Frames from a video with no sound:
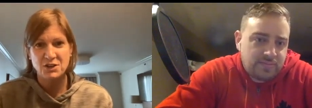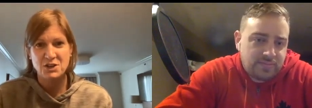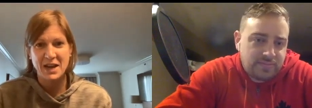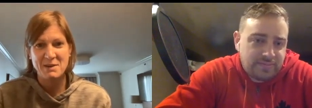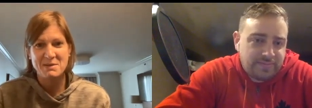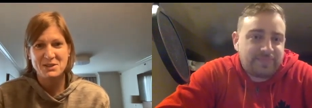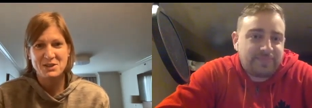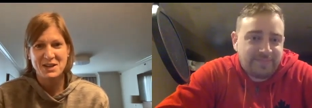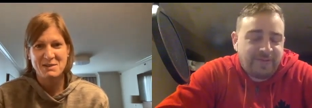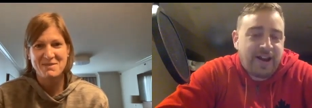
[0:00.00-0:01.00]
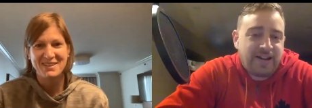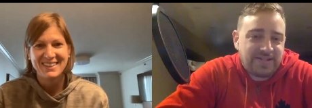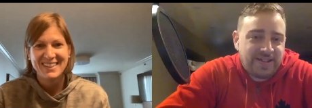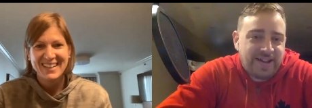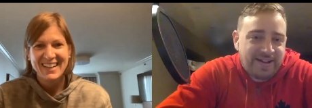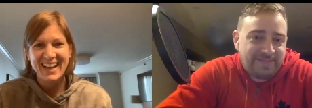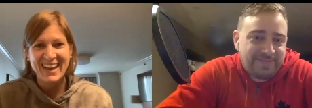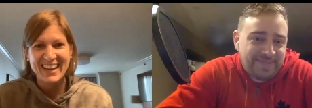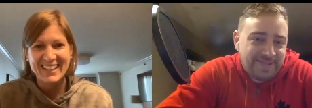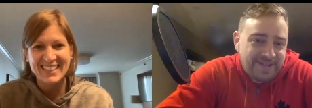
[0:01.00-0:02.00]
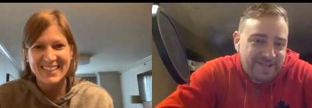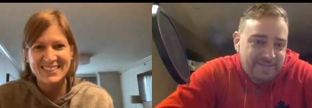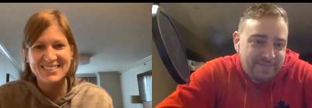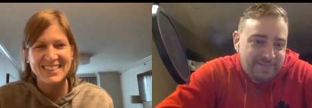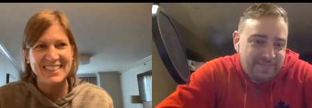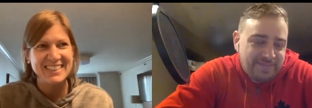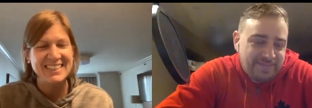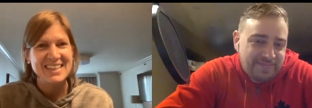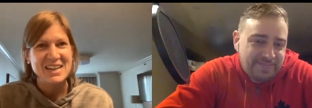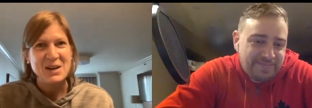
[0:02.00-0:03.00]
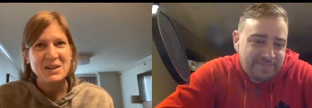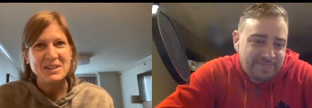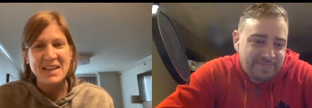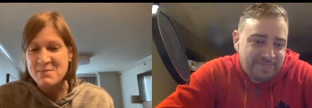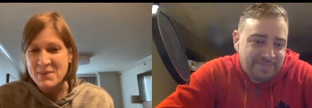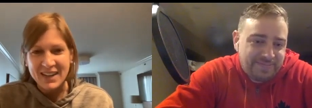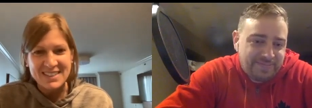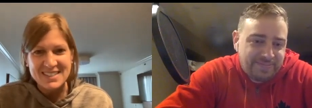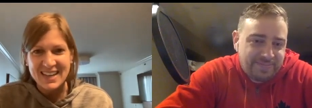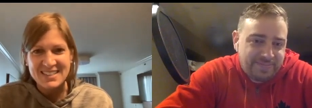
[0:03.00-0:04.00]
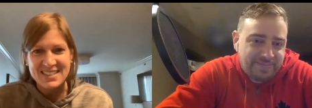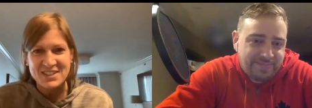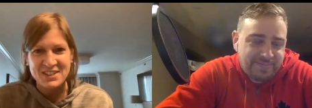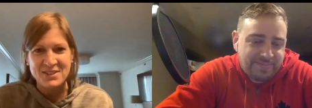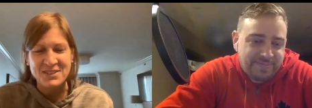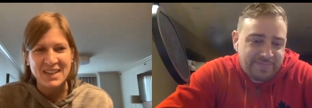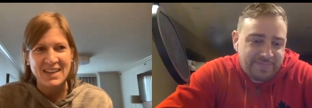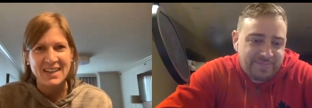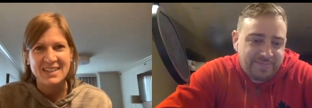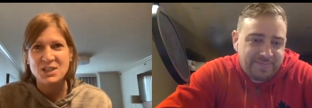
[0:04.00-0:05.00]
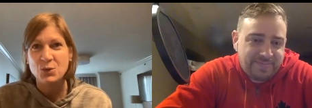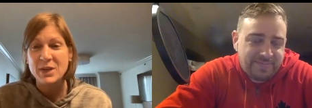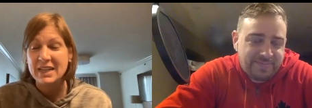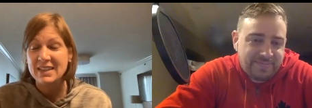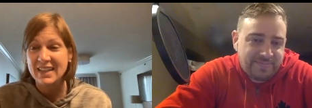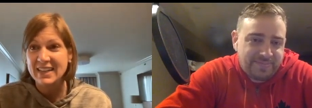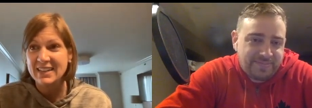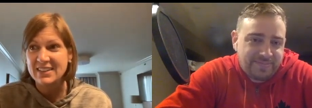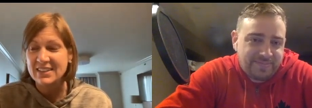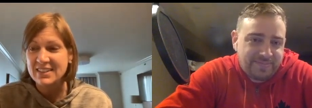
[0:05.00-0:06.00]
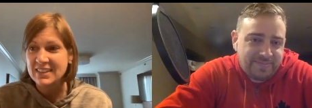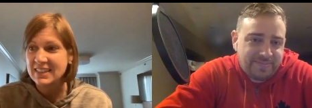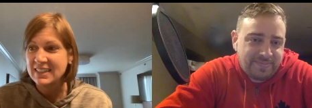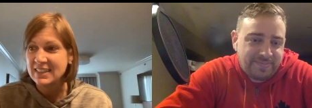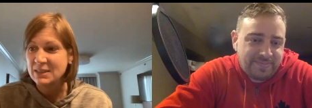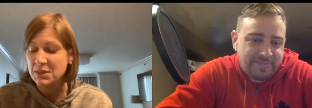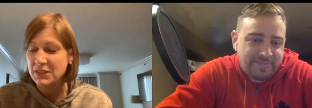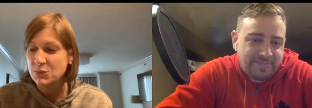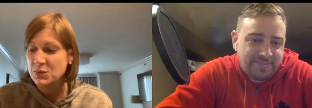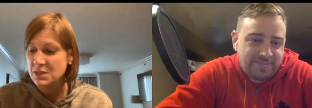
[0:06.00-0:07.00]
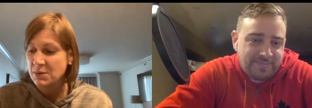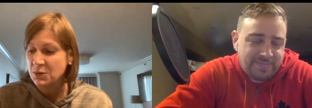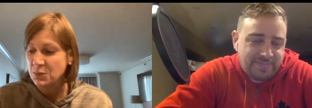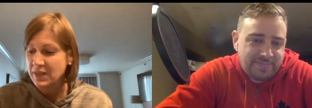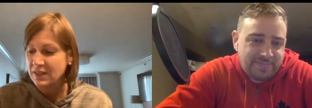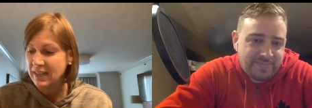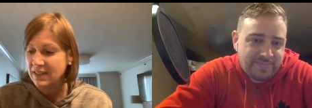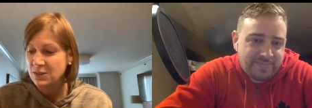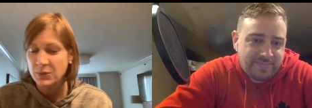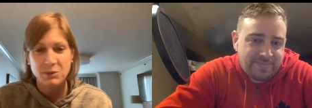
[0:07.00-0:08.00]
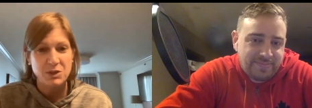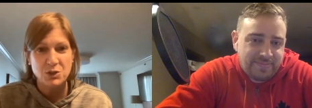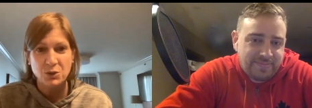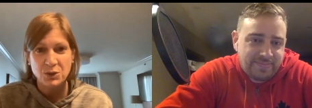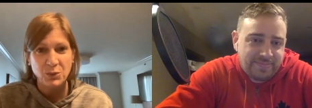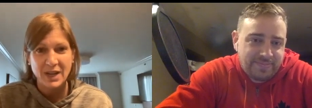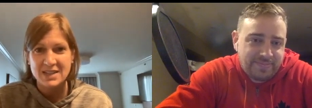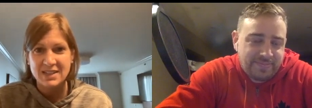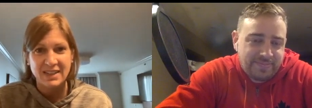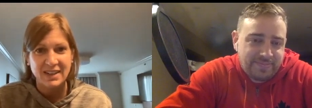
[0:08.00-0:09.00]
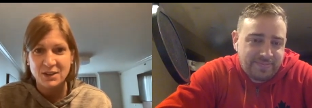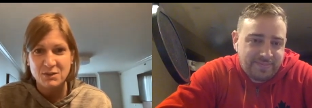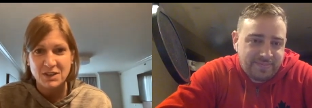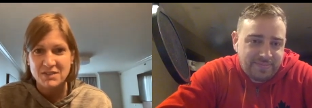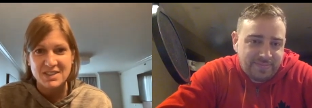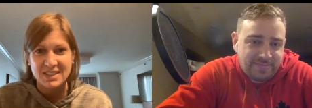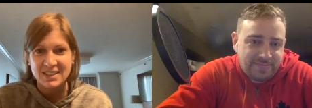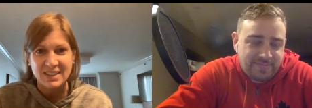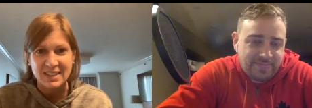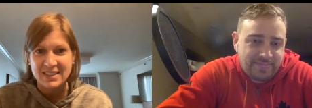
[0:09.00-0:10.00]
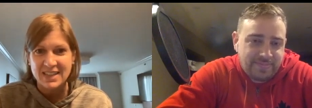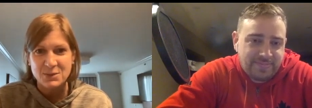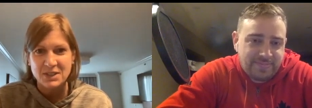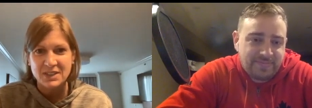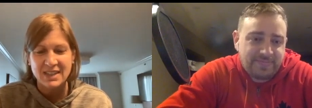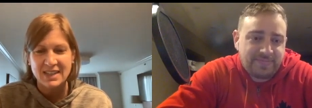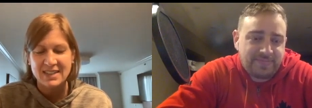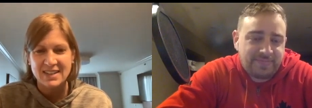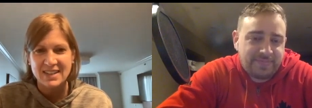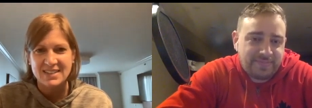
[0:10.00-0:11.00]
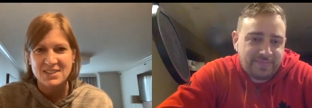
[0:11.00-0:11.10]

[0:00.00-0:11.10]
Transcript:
Speaker 1: championship. Right. Yeah. And literally, came back to Saskatoon, and a week later, uh, I believe it was about a week later, we were told we had to get out of our facility. They, they were, mm. and